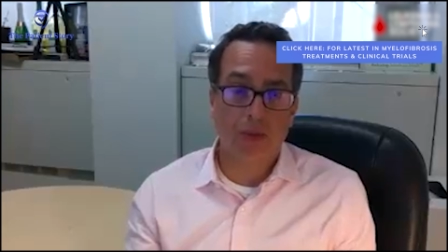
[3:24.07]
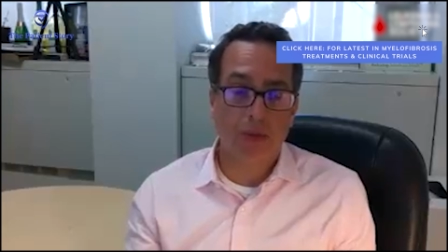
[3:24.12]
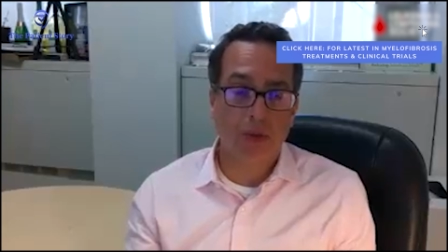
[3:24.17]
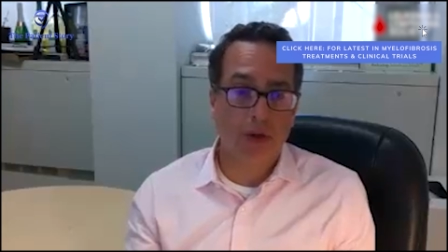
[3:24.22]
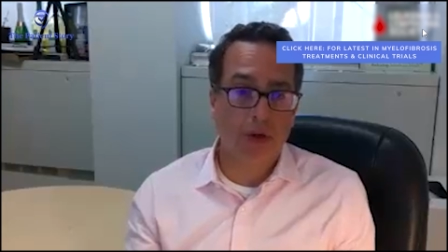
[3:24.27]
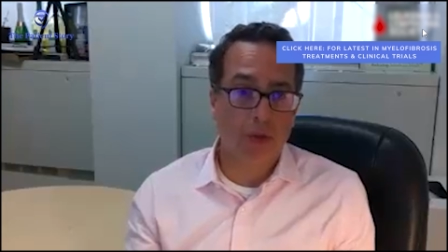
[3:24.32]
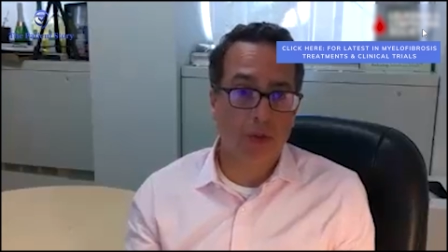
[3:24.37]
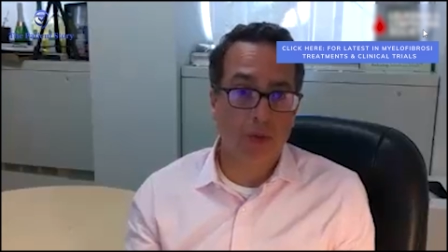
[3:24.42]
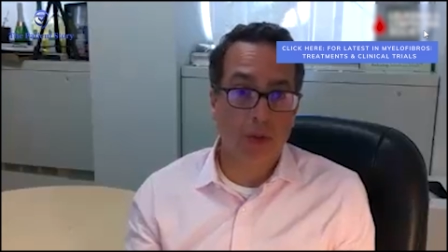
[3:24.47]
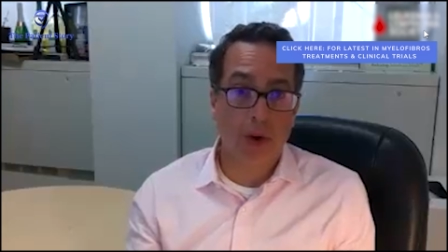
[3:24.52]
you
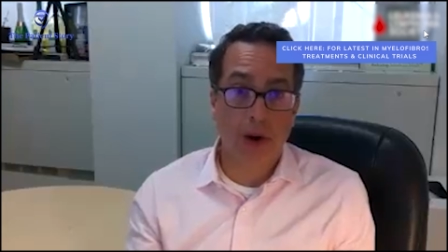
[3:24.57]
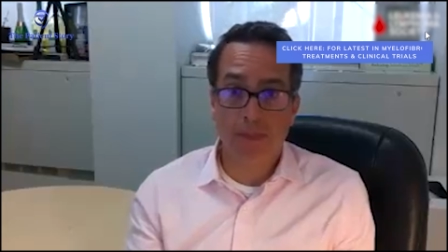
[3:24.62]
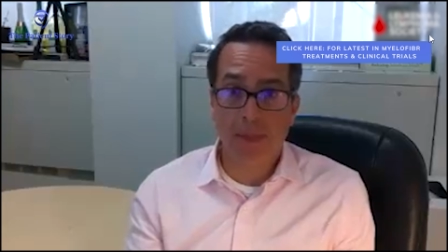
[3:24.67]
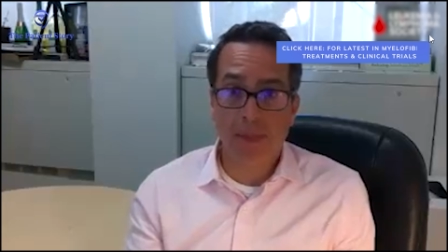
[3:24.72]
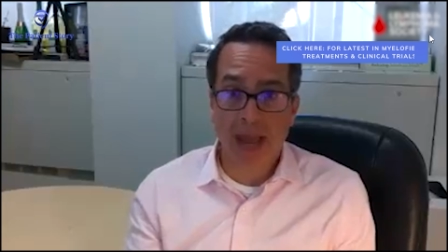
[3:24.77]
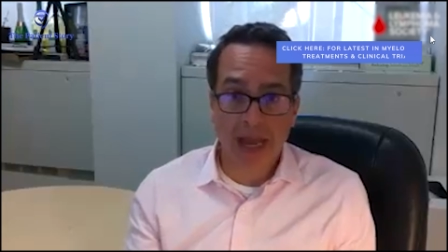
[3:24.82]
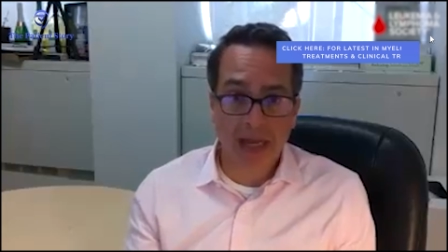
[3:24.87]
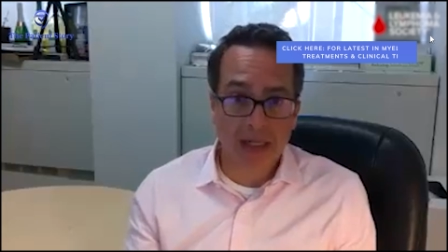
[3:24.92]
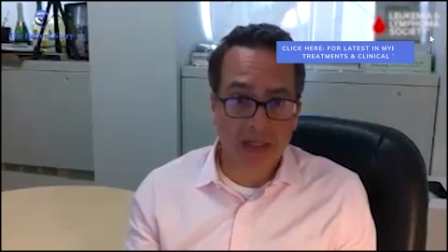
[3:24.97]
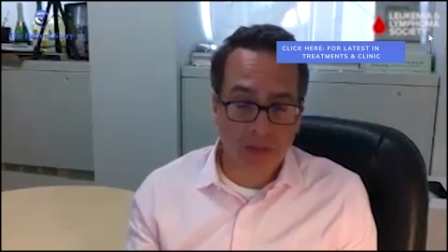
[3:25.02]
know wear
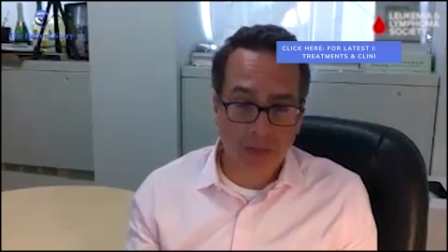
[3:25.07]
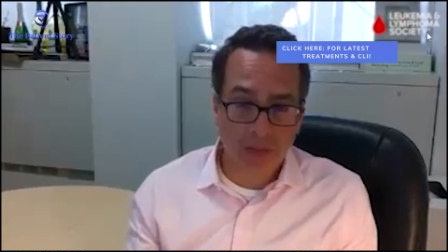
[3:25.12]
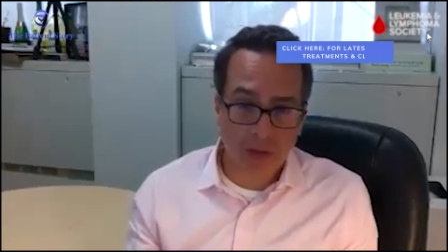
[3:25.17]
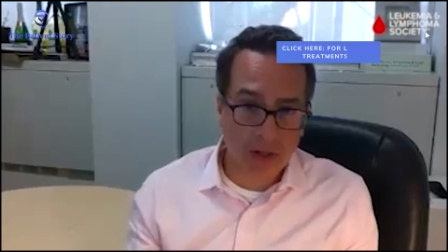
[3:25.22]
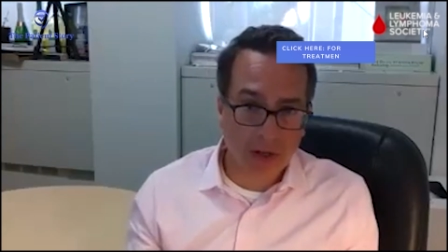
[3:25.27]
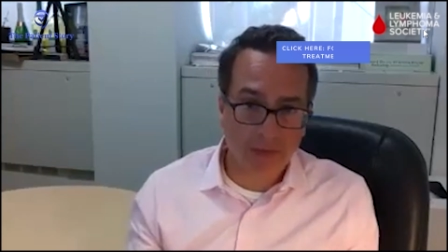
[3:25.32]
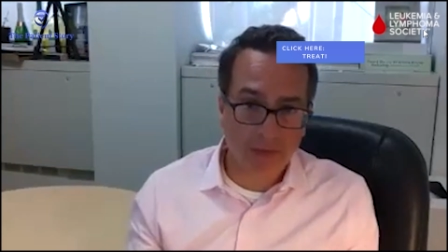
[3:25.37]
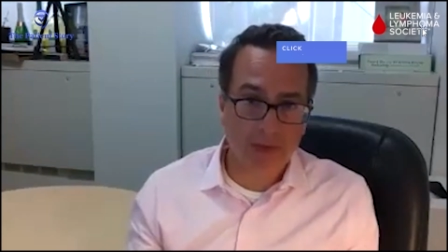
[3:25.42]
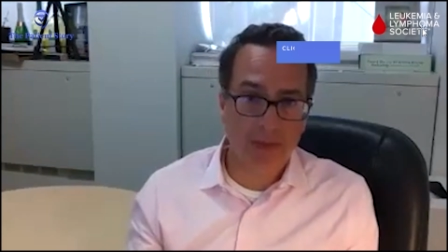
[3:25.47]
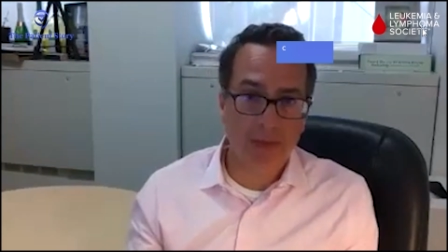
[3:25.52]
pants more
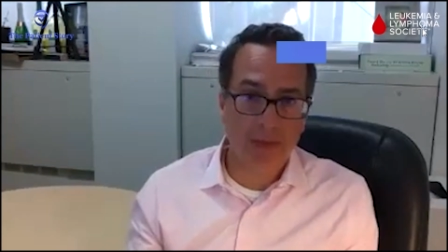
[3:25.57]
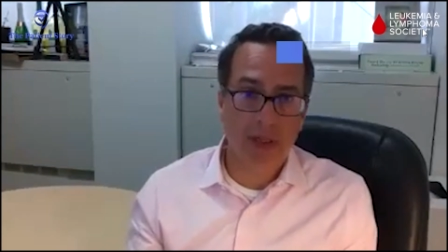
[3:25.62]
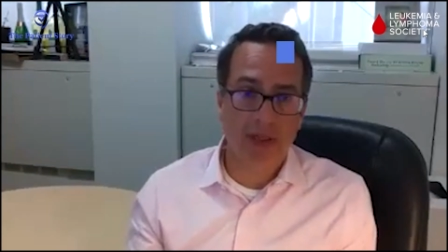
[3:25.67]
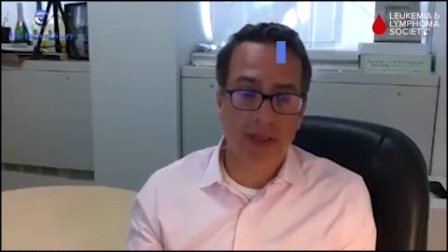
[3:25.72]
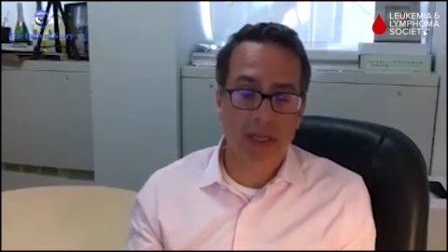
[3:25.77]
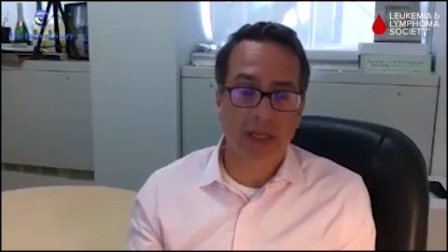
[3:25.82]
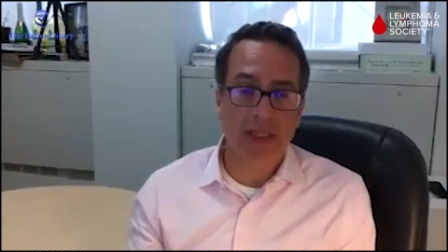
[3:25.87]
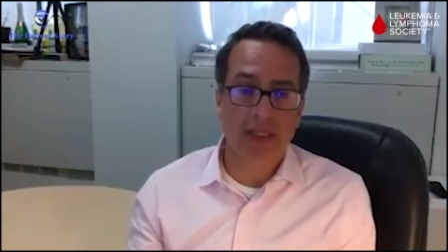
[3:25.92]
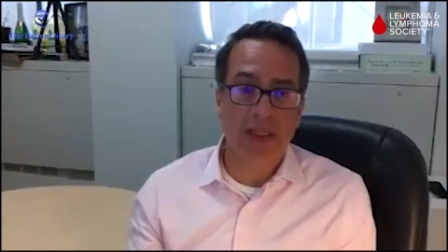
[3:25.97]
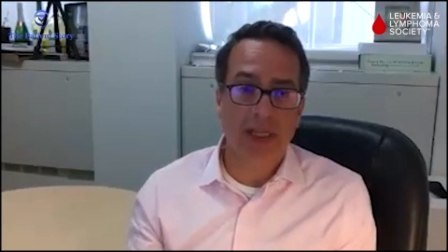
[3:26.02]
comfortably,
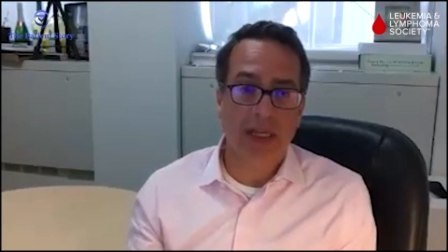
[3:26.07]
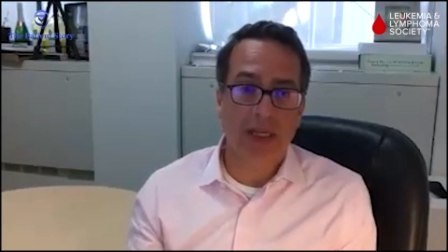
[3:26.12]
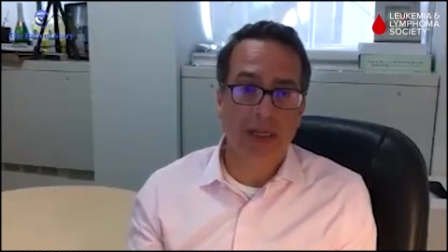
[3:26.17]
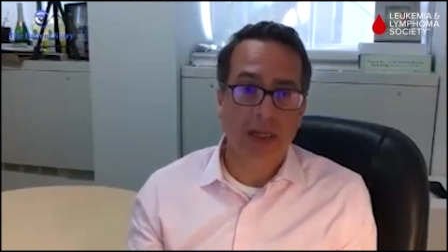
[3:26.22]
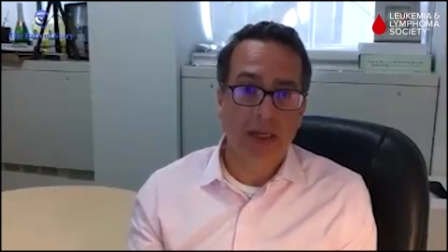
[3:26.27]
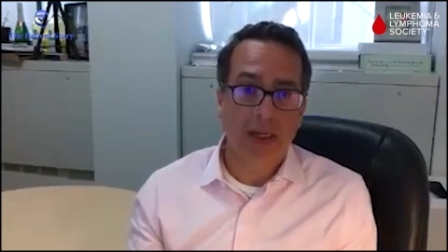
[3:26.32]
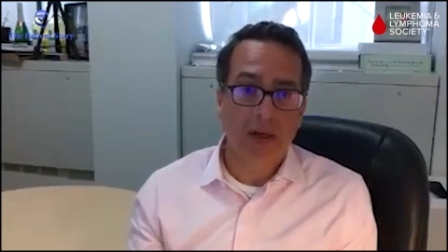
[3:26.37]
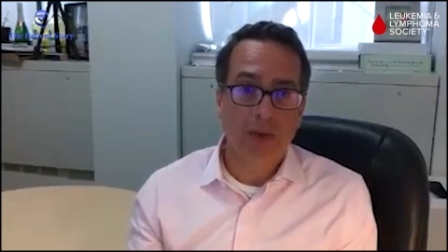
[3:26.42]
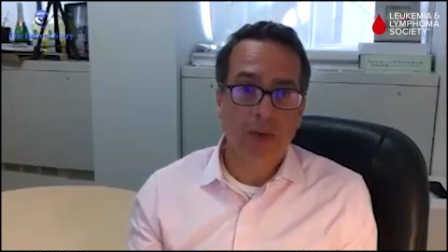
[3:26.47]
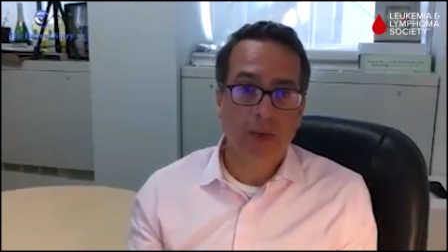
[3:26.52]
things that
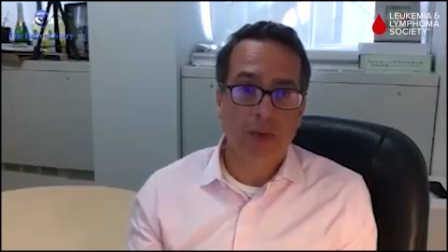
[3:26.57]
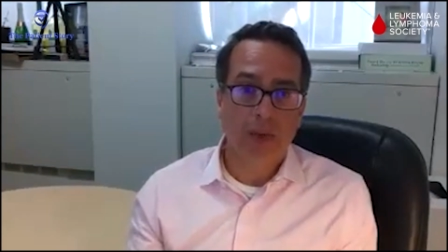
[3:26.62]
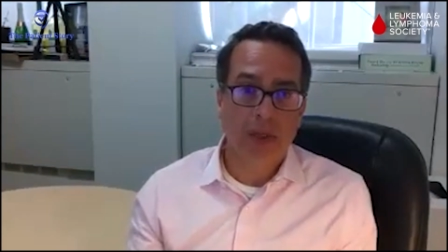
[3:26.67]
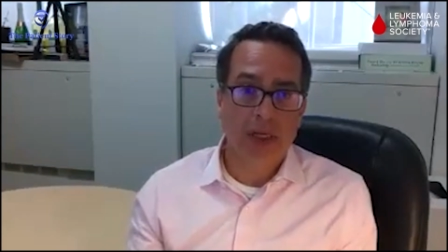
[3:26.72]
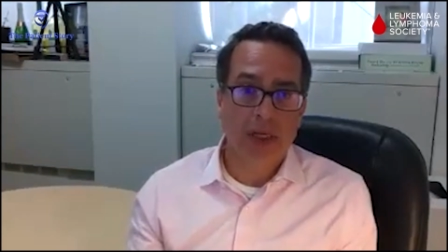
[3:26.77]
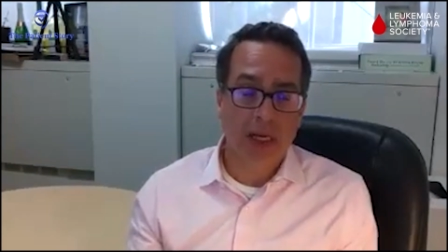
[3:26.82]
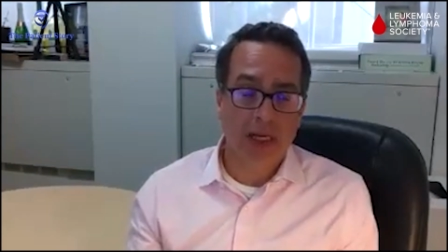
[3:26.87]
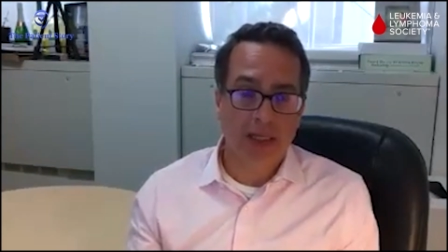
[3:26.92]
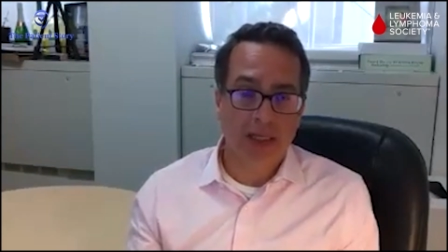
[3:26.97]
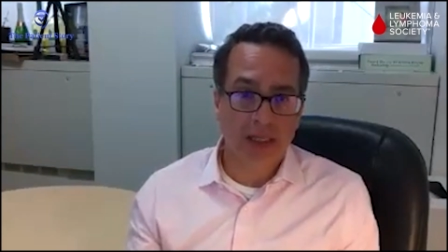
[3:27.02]
we
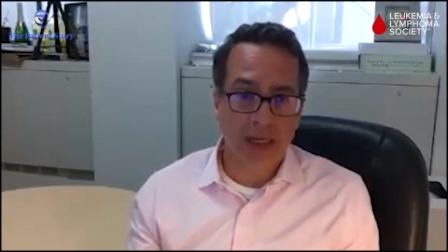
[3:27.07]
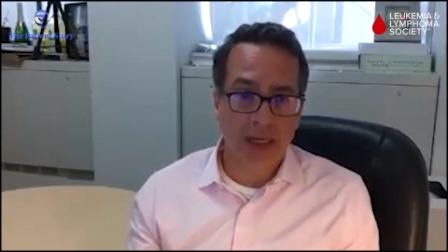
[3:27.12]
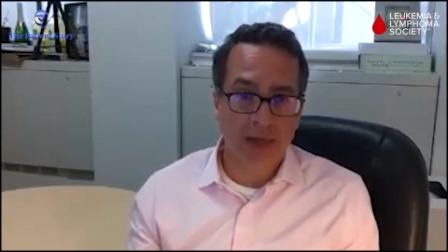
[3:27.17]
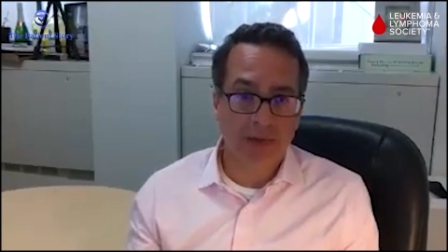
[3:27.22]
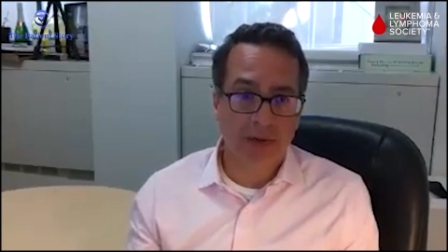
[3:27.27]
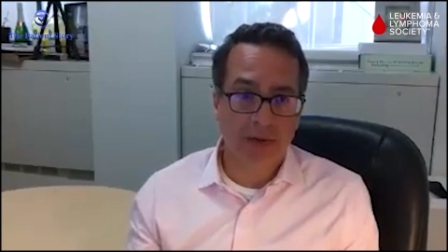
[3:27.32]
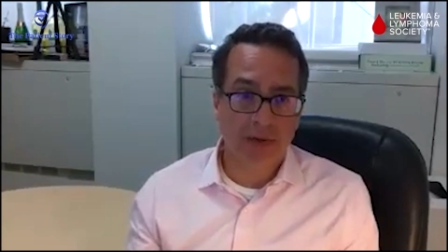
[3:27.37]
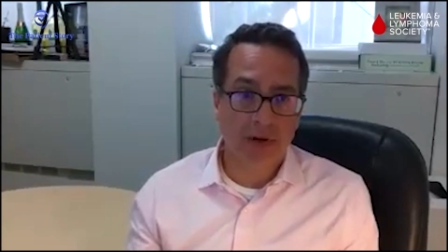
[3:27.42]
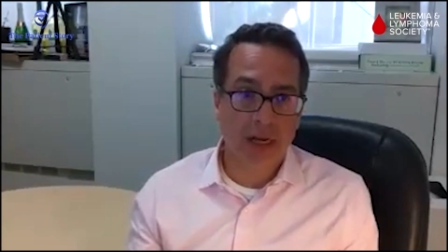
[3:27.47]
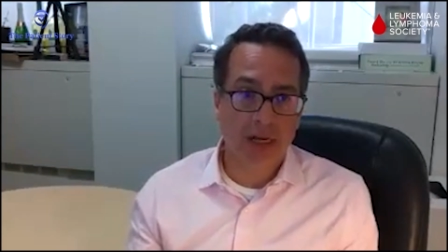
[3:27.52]
kind of take
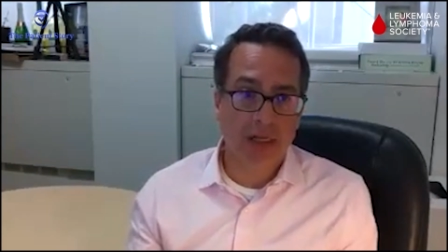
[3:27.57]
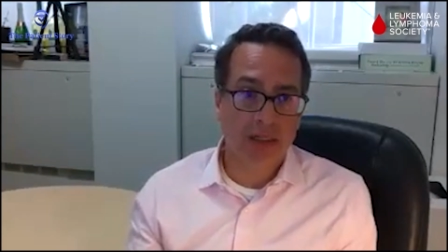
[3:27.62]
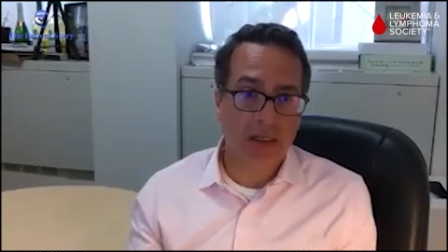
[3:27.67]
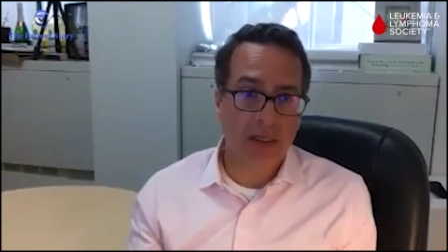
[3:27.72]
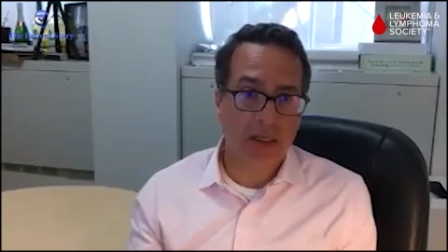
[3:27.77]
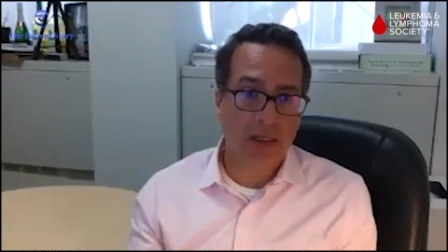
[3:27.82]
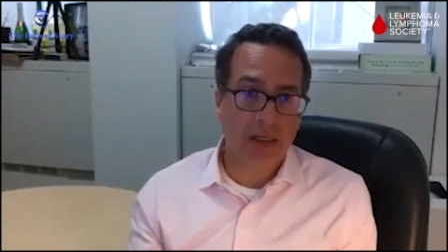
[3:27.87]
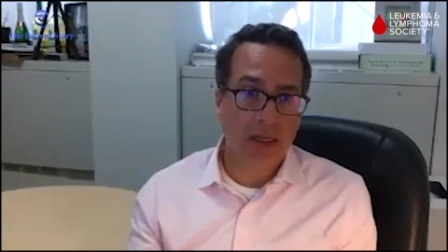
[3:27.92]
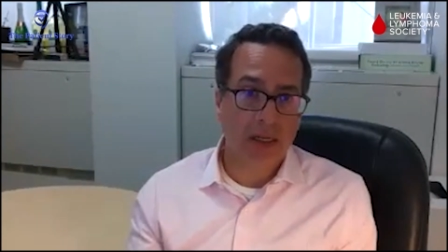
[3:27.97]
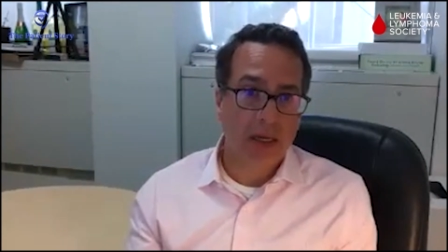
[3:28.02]
for
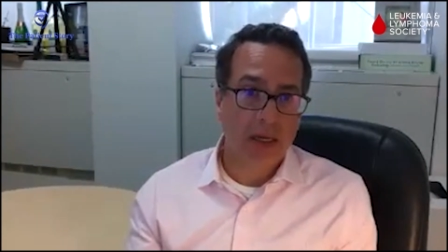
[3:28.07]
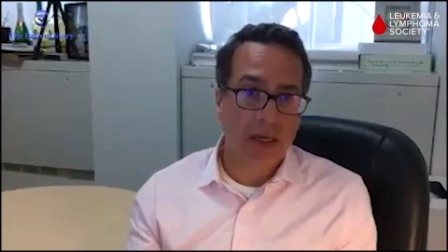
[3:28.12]
granted.